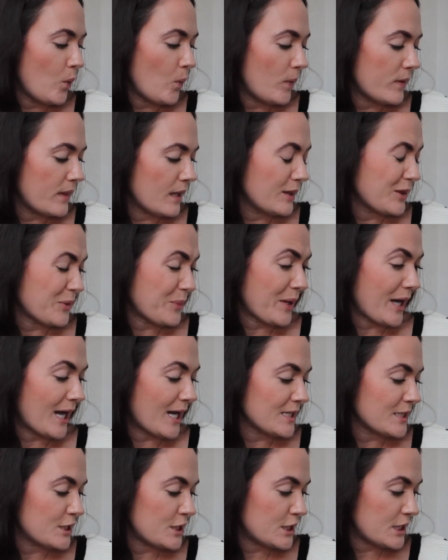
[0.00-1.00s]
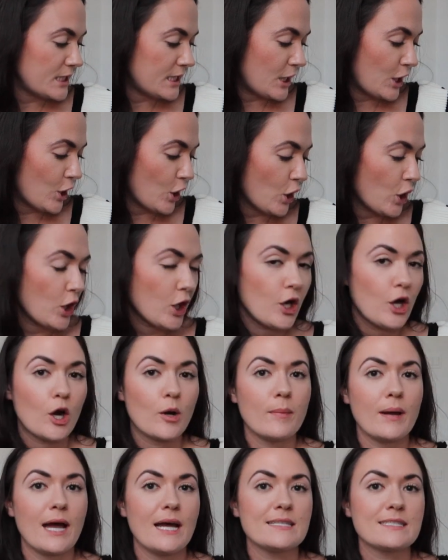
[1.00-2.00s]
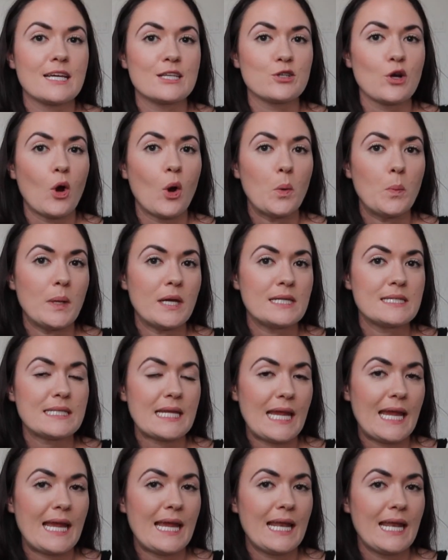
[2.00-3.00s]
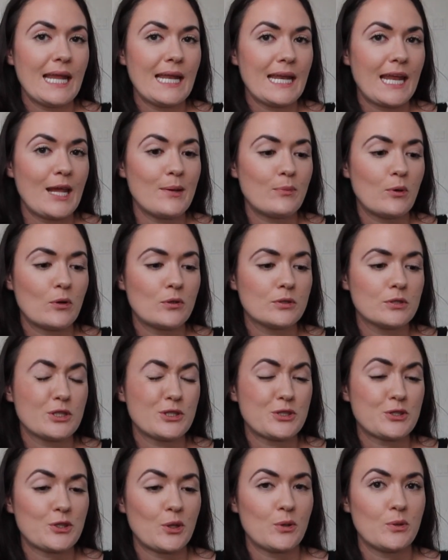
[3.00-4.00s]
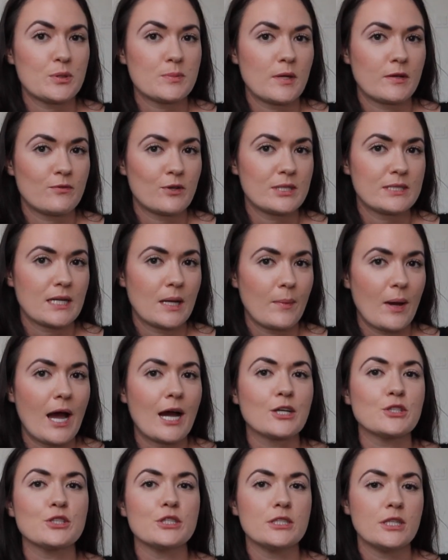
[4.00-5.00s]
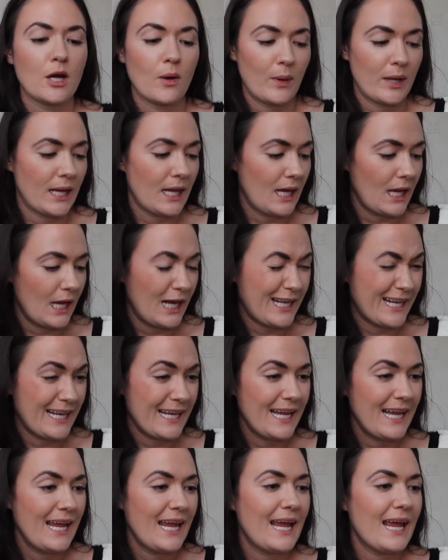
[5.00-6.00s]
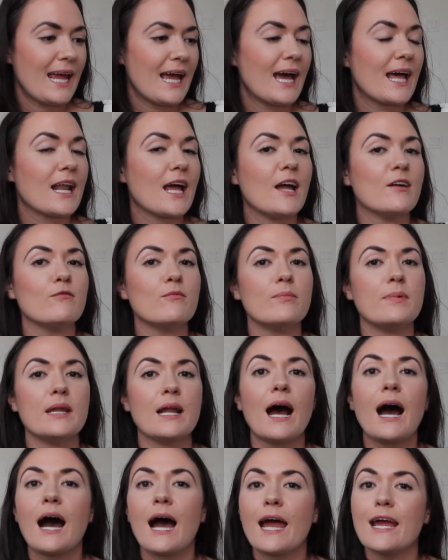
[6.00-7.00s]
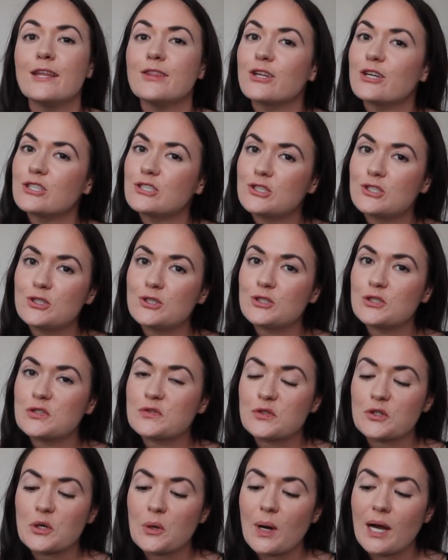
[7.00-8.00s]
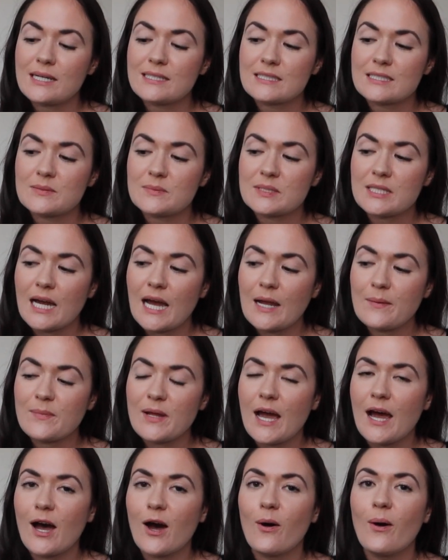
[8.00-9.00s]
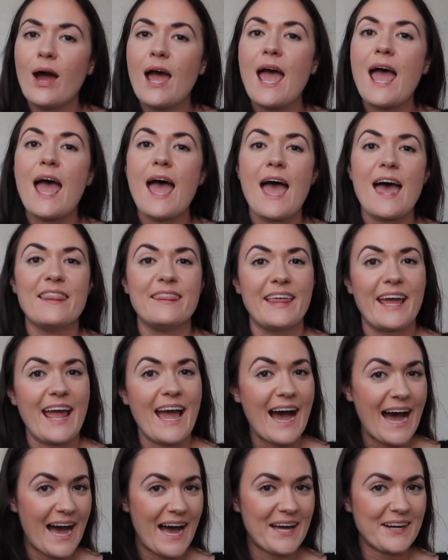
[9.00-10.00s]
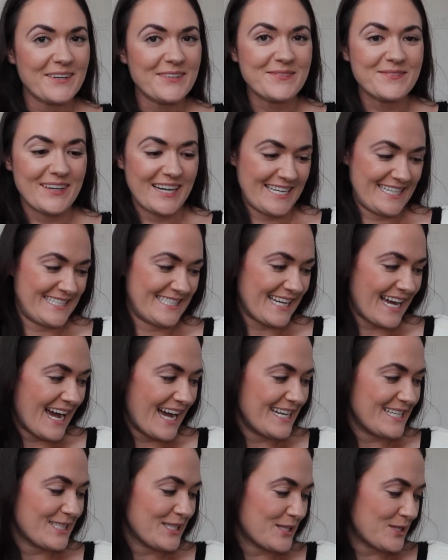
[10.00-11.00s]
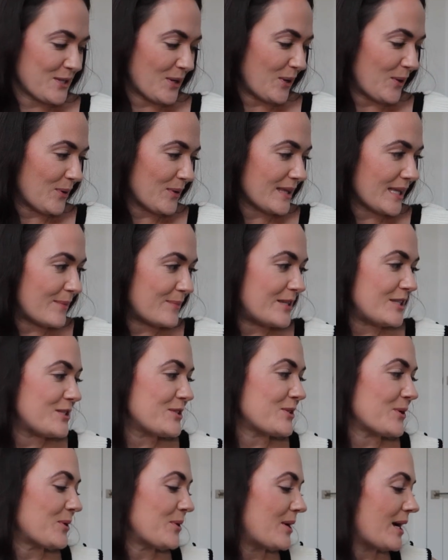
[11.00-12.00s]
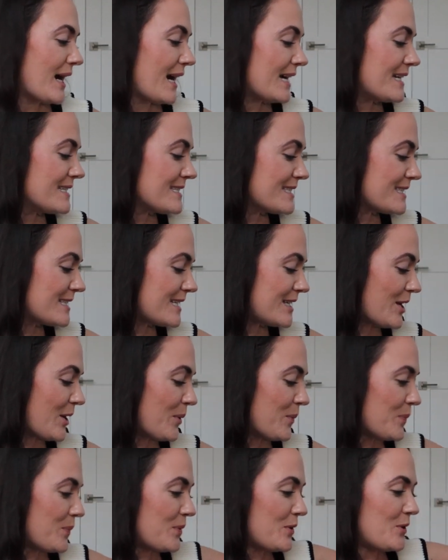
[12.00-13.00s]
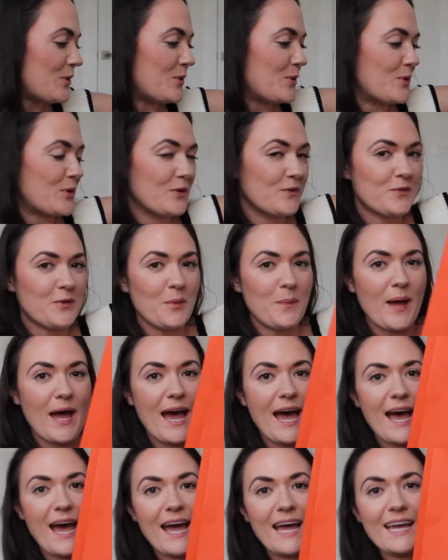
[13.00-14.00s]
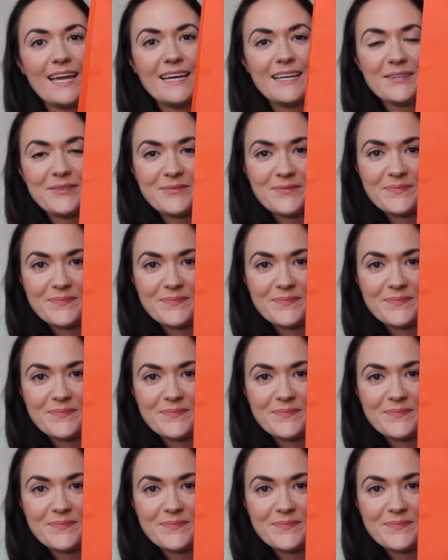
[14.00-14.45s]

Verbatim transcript: Within the past year, Hermes has opened in Naples, so it was my first time actually going in, and I've been eyeing their shoes for quite some time now, and they had my size. So let me show you guys the beautiful bag.